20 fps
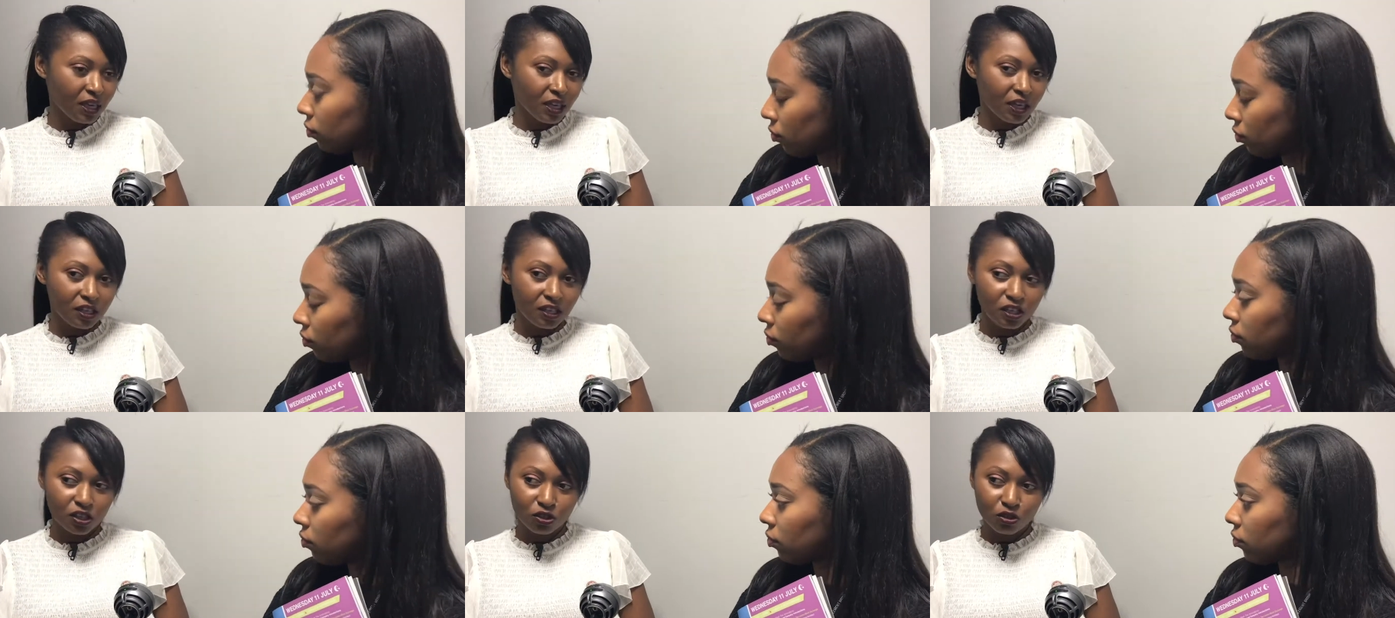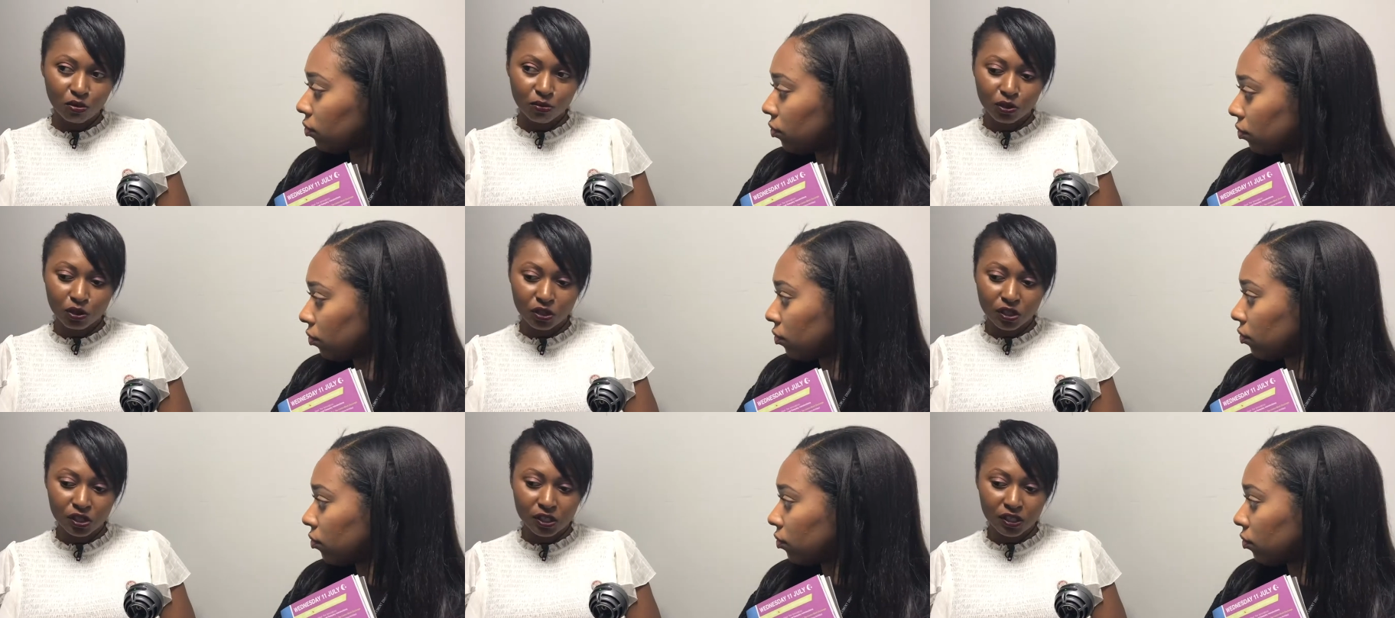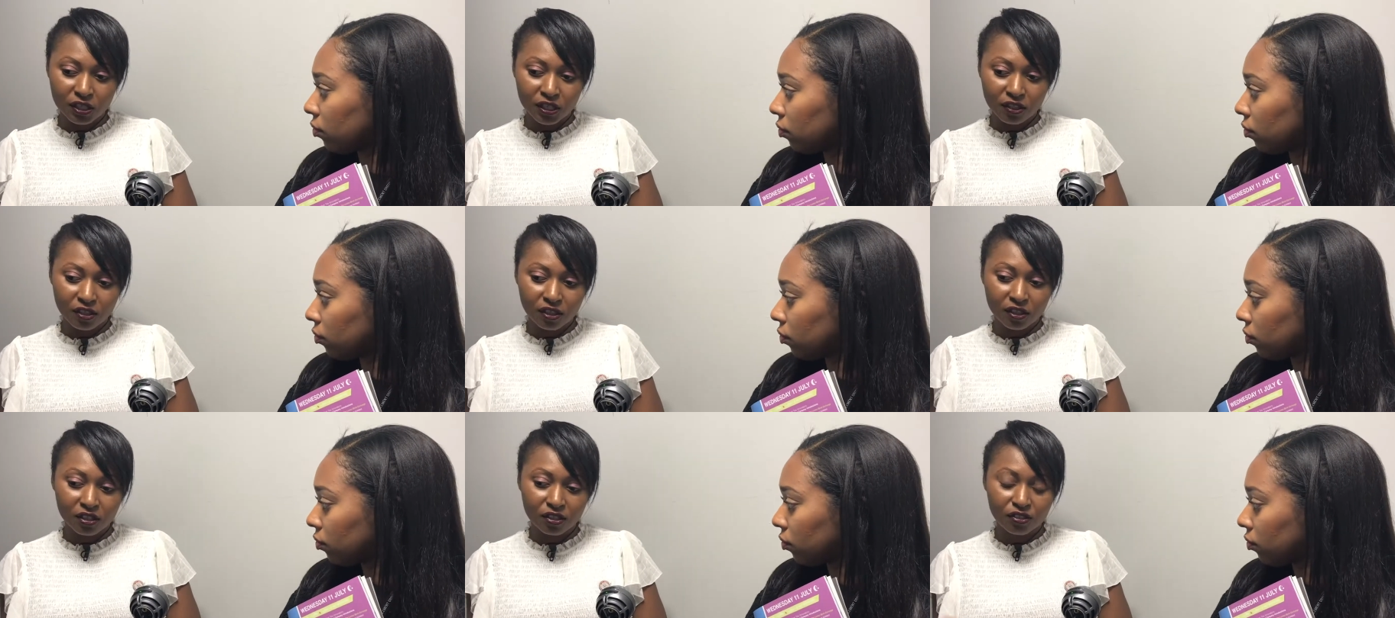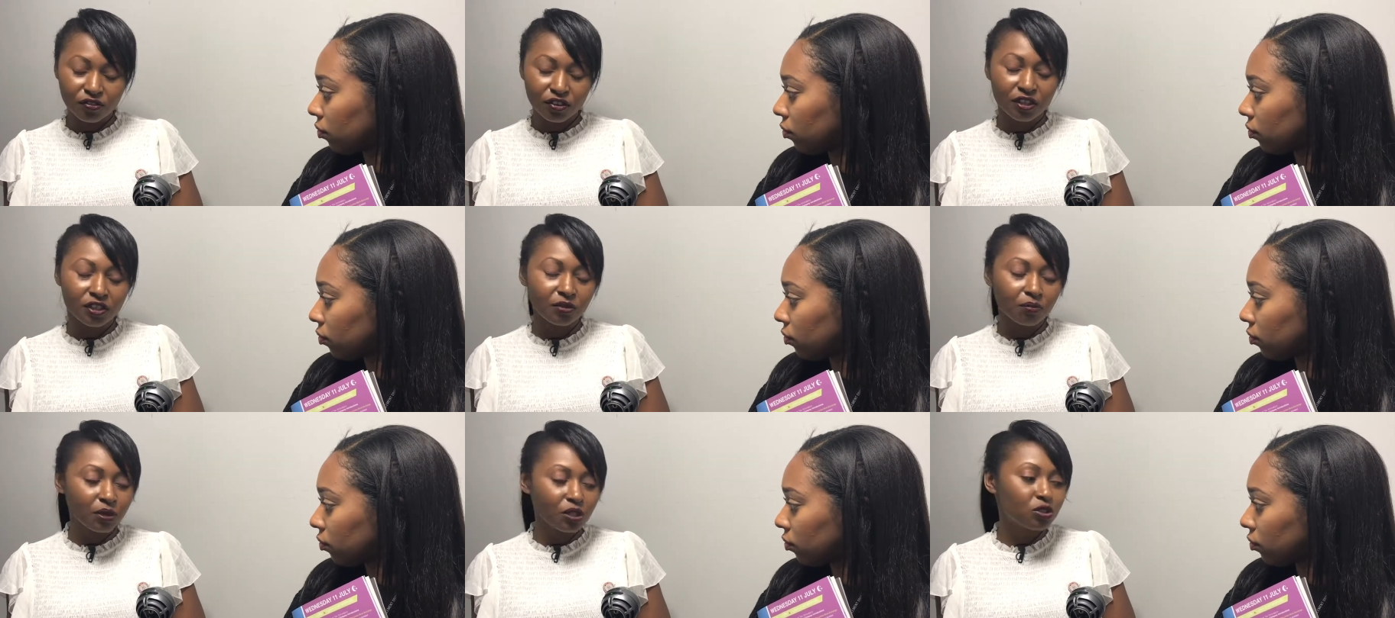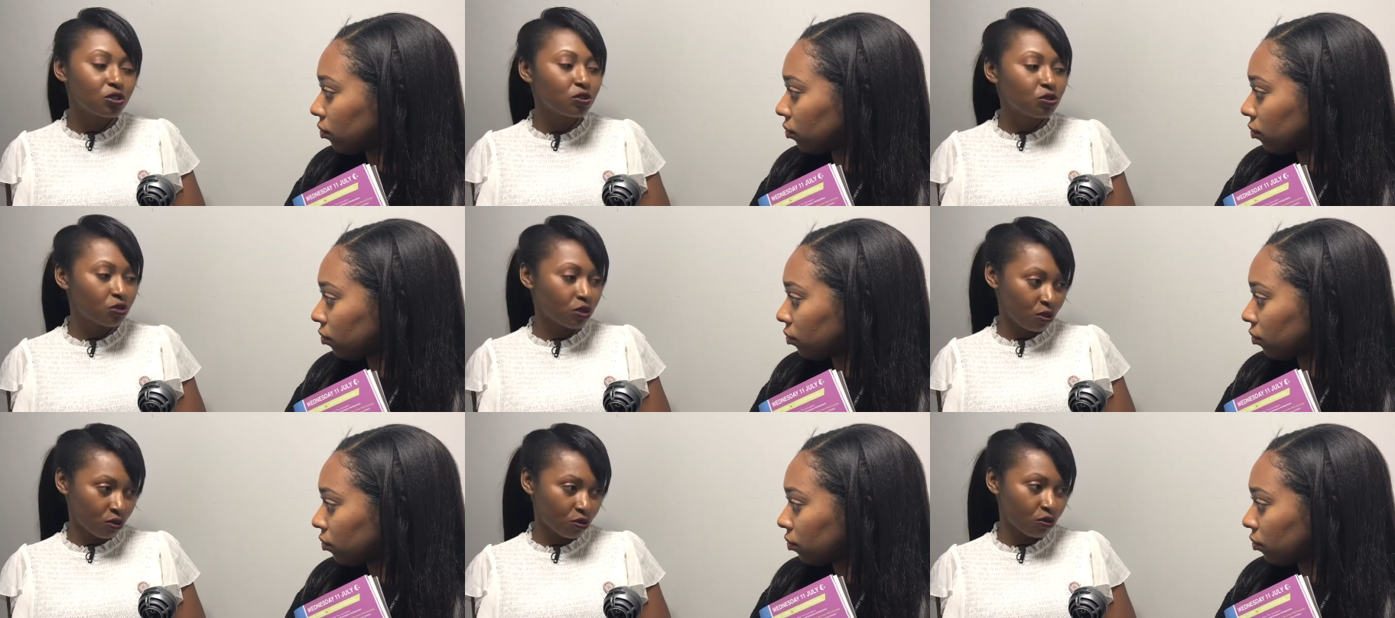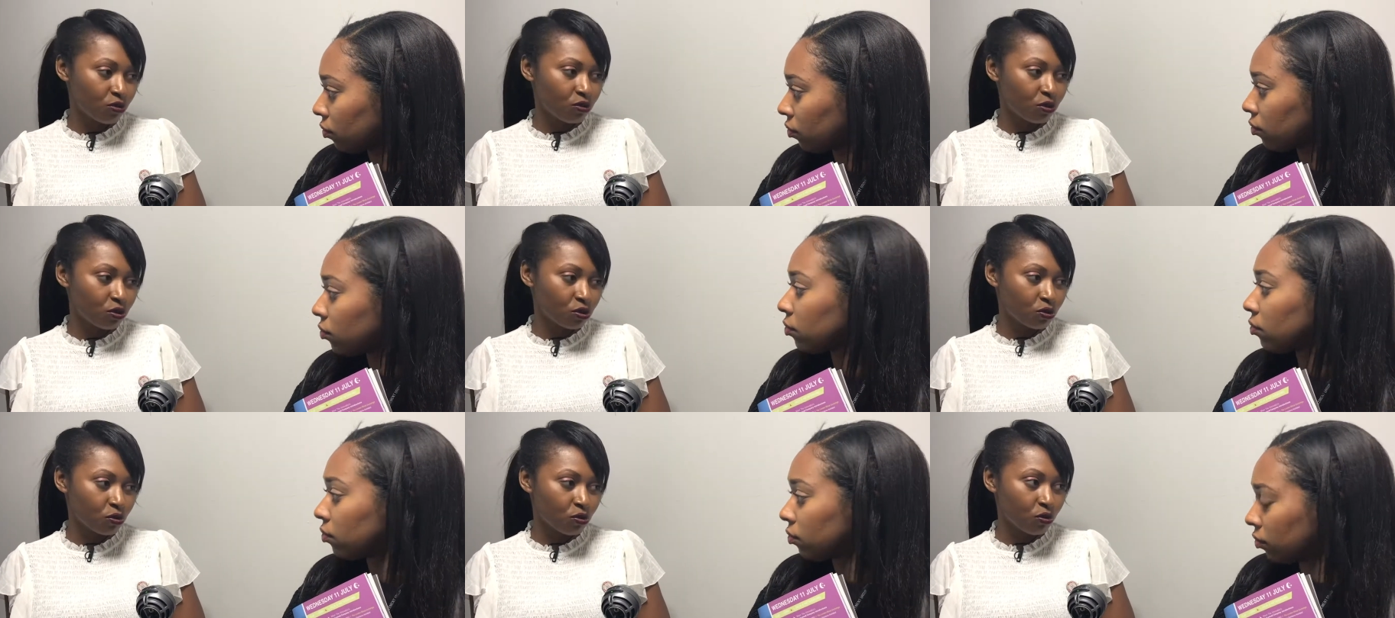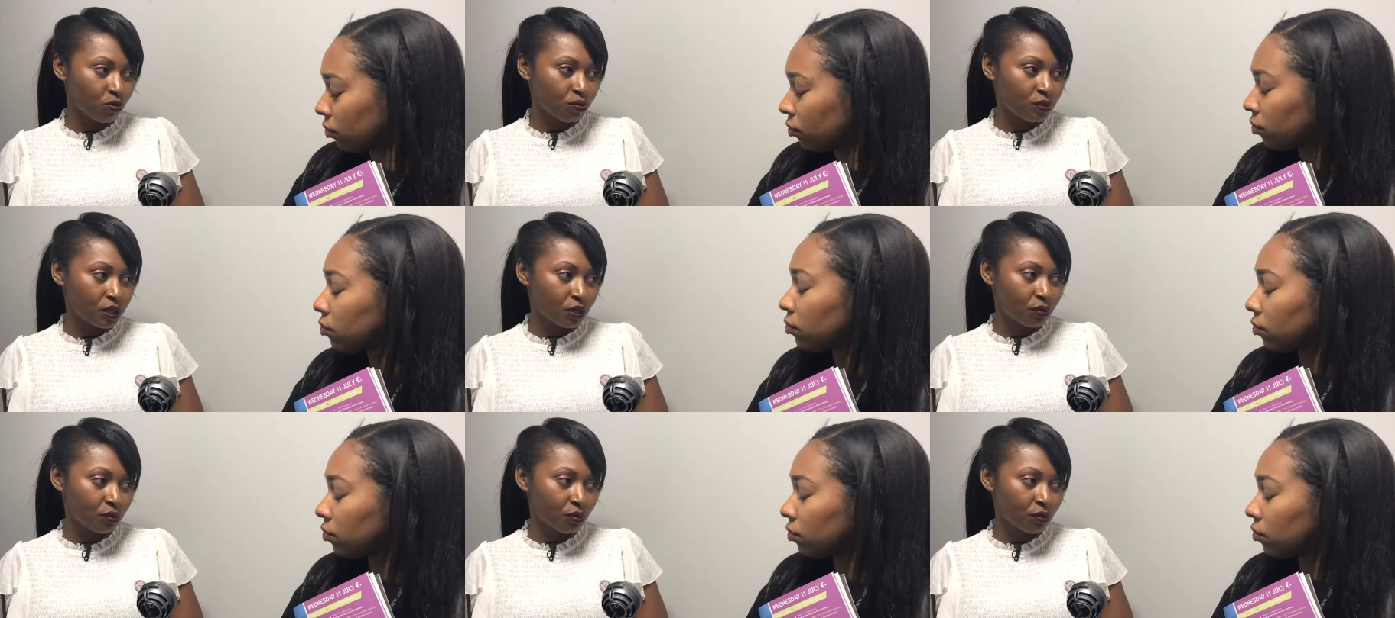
Speaker 1: in these communities. I think it's fundamental to include those groups,